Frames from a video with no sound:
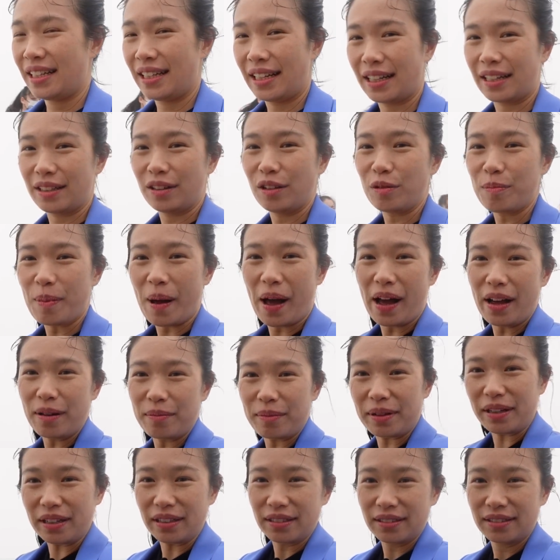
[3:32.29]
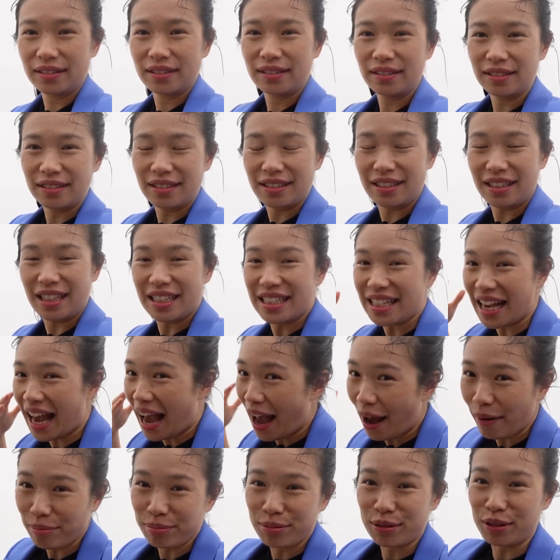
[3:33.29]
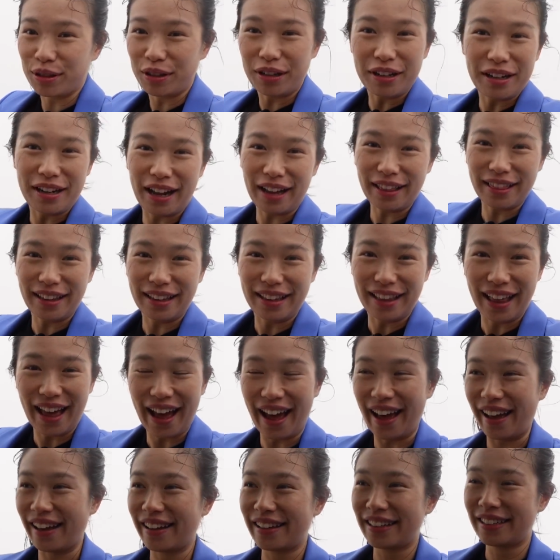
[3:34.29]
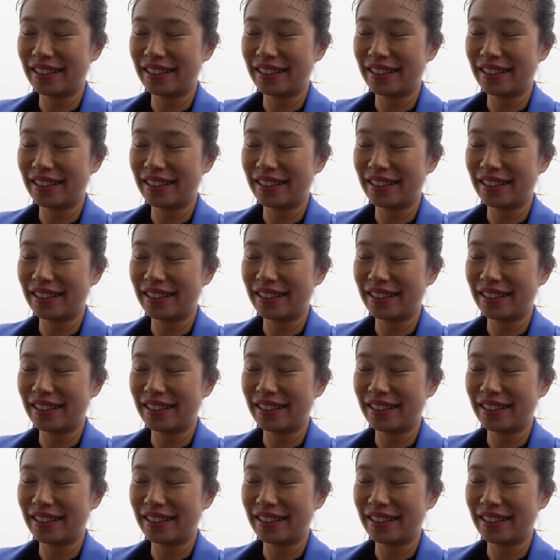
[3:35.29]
Like look behind me, there's absolutely nothing there.